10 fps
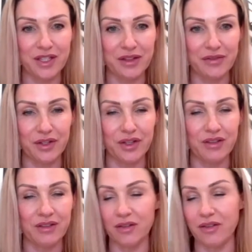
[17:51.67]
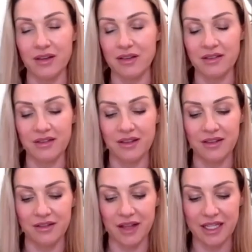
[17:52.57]
delivered or
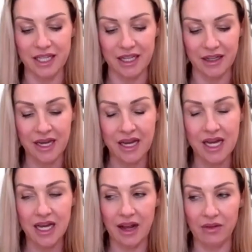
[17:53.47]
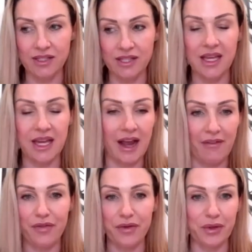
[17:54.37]
the lending accounts that they
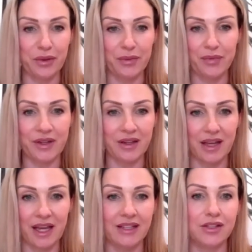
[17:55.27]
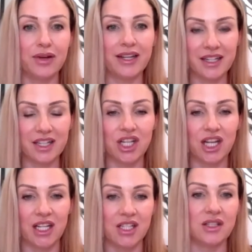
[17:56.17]
have through the ACE credit
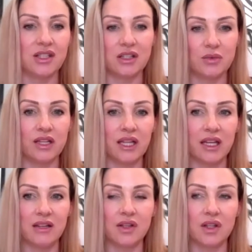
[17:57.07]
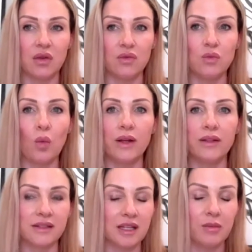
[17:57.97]
exchange. It's really,
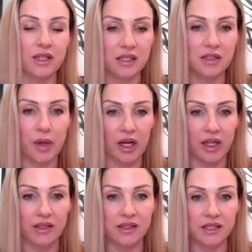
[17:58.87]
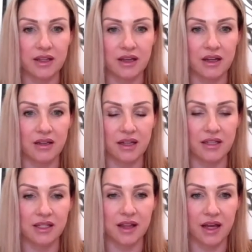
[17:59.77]
one seamless experience to
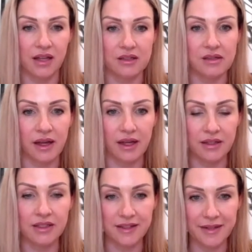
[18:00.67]
the end client.